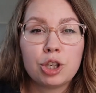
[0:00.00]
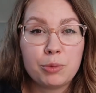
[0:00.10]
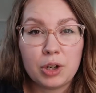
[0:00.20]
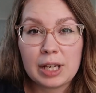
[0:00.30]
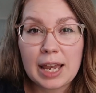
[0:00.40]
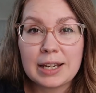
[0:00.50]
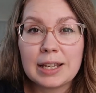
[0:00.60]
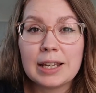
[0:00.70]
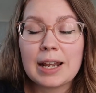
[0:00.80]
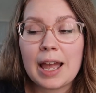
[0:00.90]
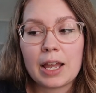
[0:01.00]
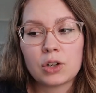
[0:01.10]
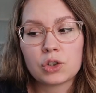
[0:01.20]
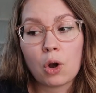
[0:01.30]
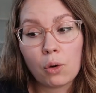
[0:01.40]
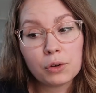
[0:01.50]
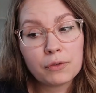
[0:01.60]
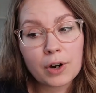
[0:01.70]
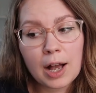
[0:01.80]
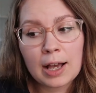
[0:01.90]
communicated and
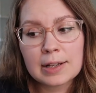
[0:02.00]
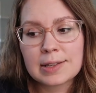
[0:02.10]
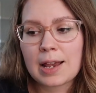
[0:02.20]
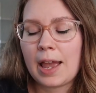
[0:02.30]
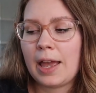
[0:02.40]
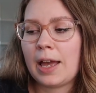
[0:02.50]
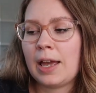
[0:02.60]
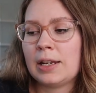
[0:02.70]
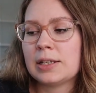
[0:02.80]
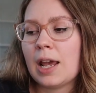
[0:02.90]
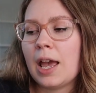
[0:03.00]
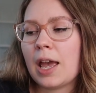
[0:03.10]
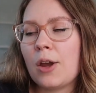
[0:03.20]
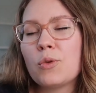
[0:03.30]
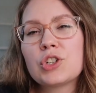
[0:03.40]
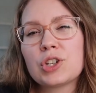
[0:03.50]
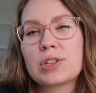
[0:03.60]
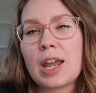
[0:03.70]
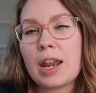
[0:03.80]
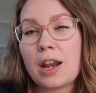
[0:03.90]
told for us, and it was
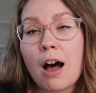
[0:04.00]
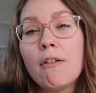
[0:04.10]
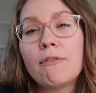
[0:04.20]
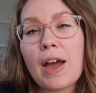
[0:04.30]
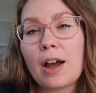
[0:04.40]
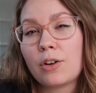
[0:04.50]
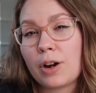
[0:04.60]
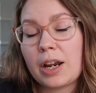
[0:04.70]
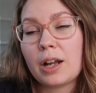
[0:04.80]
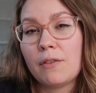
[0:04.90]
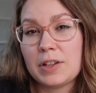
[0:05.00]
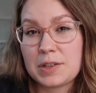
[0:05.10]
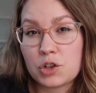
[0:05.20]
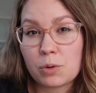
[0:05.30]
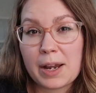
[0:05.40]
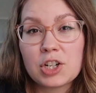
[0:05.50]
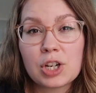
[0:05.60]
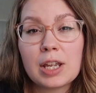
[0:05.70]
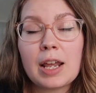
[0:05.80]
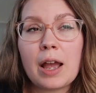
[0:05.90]
just not that great of a
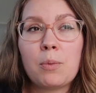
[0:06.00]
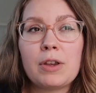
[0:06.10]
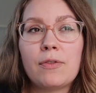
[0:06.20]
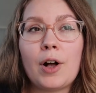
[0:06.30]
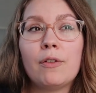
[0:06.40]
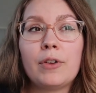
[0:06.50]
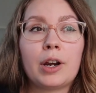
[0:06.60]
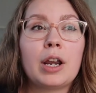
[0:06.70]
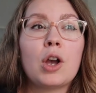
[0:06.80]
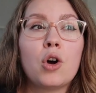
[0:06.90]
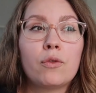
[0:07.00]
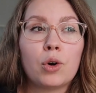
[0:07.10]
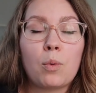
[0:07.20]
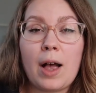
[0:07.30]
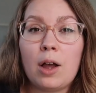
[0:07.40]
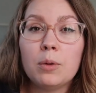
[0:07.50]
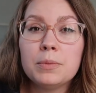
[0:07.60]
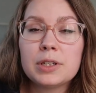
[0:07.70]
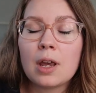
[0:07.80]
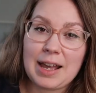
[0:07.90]
situation, and we felt very
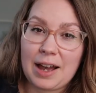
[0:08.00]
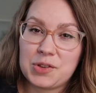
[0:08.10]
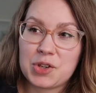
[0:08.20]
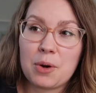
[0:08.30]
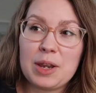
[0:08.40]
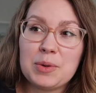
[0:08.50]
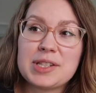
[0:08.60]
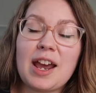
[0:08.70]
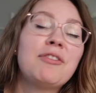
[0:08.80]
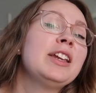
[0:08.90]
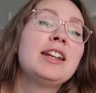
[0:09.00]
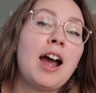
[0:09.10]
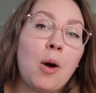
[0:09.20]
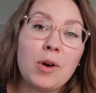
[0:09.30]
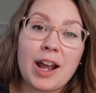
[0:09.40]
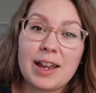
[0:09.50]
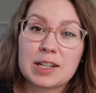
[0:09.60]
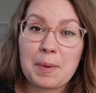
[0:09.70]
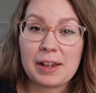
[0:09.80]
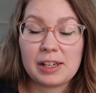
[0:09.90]
overwhelmed. Yeah, so it was definitely not what I
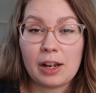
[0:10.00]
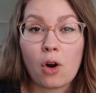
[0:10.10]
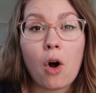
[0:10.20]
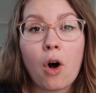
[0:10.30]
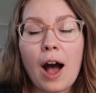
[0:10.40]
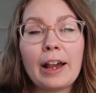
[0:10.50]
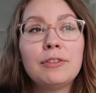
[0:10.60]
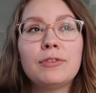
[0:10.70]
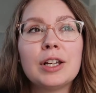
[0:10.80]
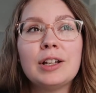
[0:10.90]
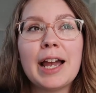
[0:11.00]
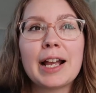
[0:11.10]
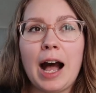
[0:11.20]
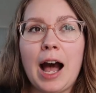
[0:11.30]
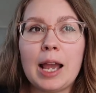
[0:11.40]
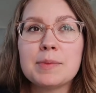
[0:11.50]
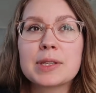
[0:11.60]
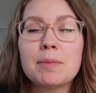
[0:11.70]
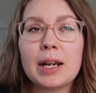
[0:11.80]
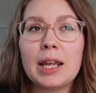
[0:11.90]
expected at all. I feel like I'm
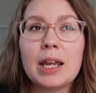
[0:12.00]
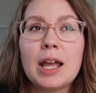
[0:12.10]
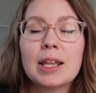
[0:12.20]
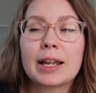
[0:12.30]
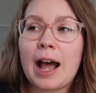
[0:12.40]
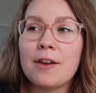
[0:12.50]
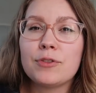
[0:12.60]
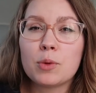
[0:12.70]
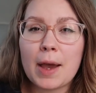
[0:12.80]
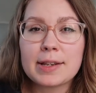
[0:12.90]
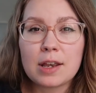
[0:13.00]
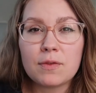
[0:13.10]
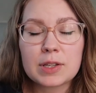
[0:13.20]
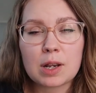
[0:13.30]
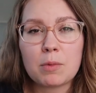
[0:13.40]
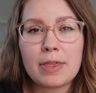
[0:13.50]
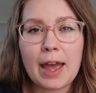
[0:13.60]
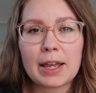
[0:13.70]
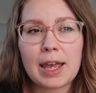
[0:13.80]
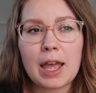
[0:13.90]
somebody, like I view myself as someone
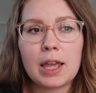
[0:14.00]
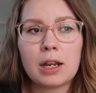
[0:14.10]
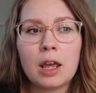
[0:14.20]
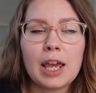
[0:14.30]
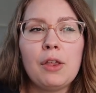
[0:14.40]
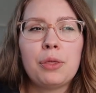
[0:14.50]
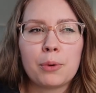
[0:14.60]
that can get